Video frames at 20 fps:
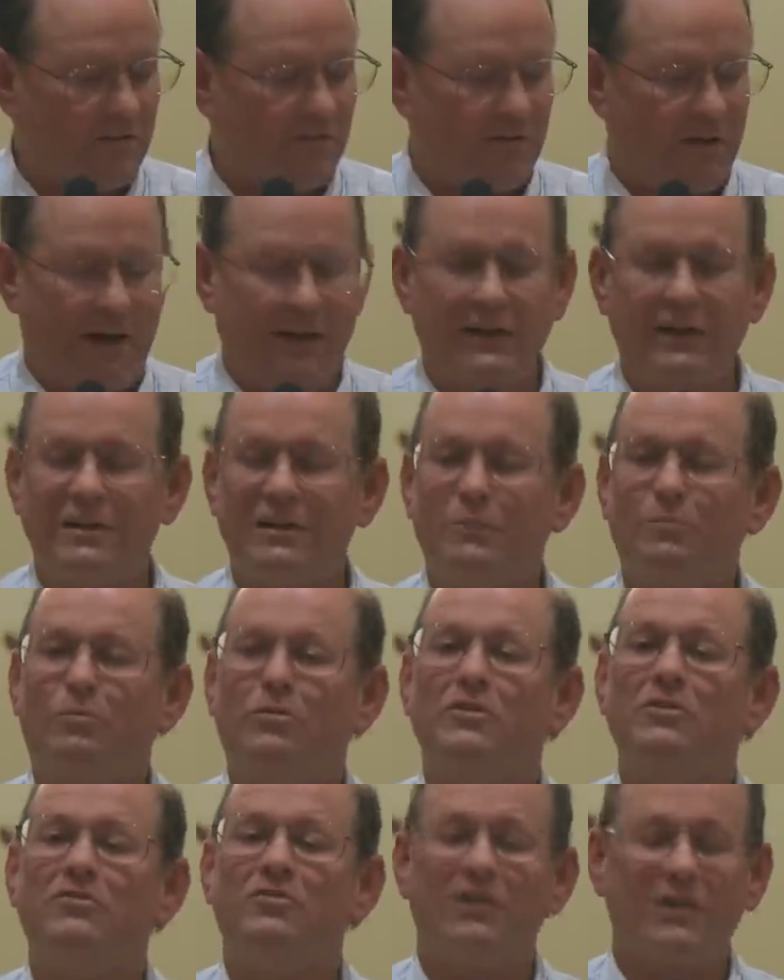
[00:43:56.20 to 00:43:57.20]
Finally, the
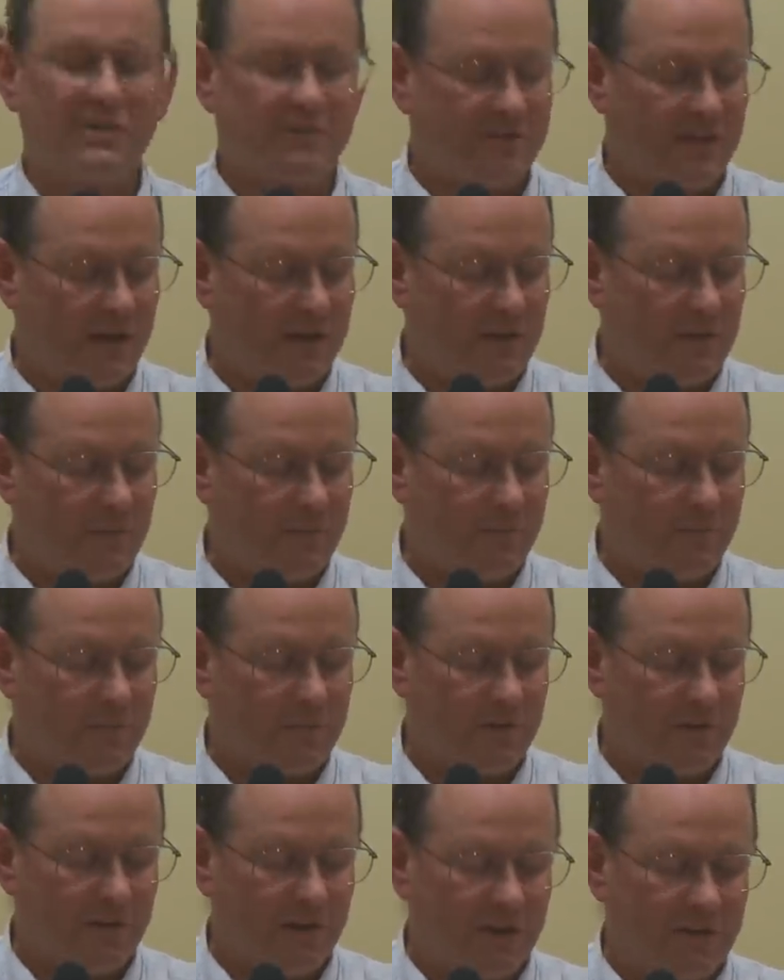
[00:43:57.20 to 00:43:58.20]
prefect said,
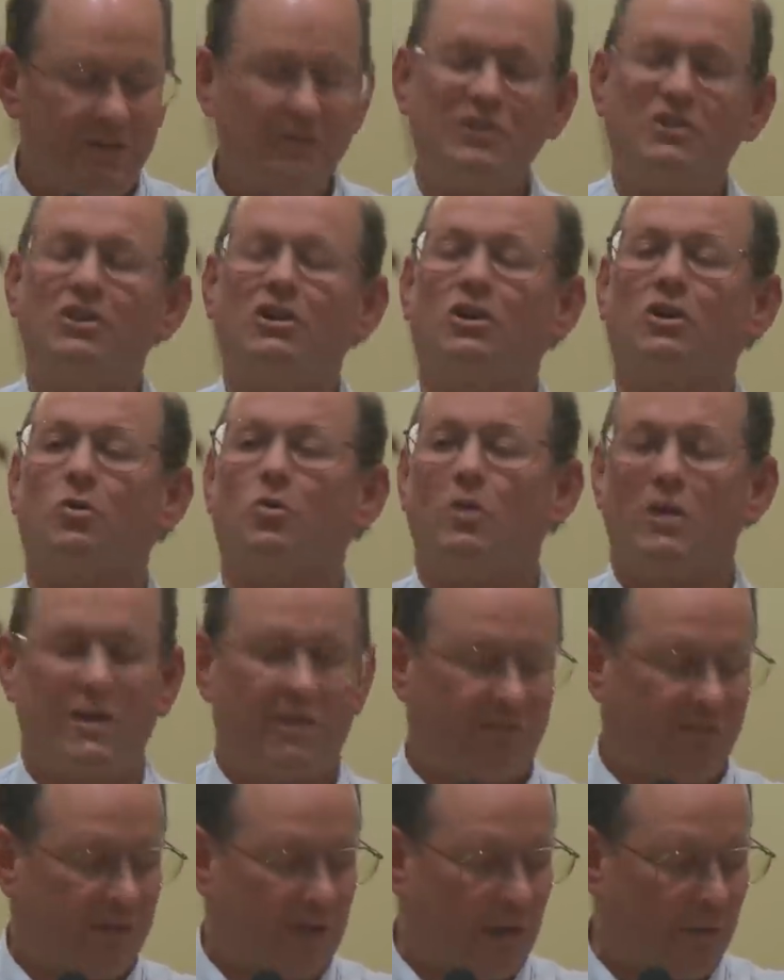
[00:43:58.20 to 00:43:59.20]
"The decree
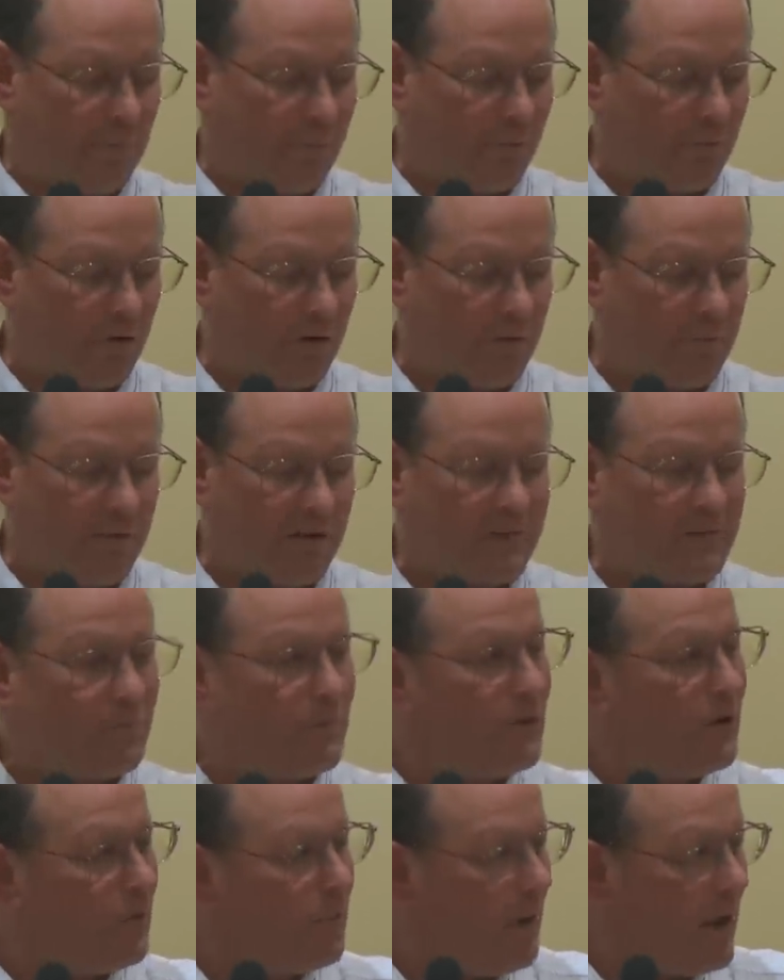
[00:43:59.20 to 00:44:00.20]
of the emperor must
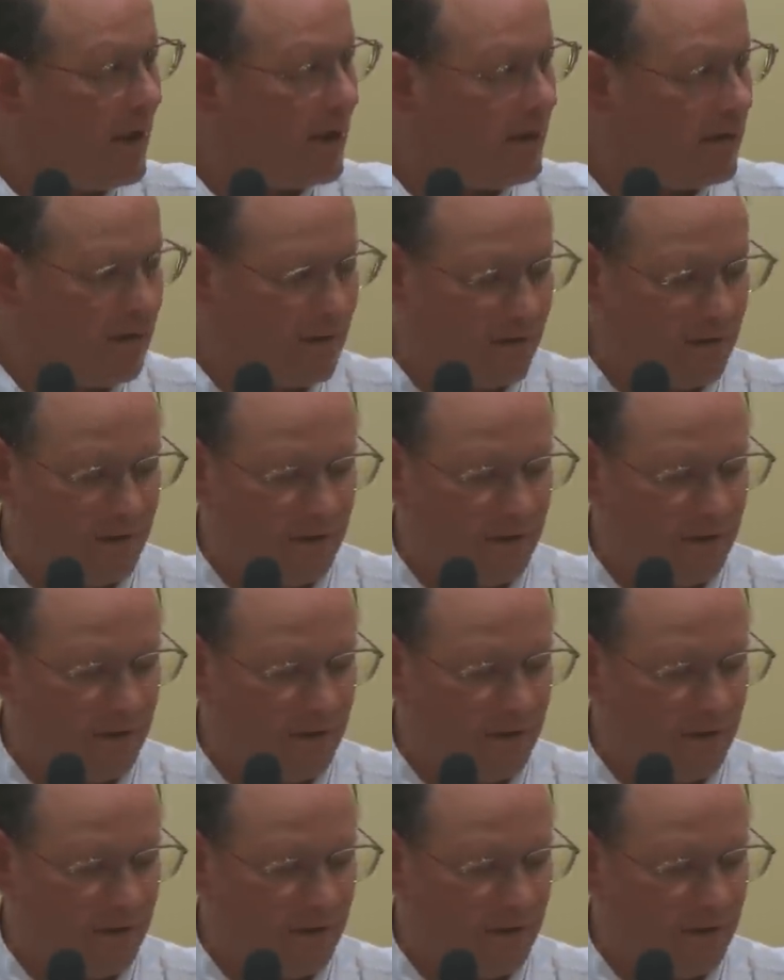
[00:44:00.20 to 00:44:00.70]
be obeyed.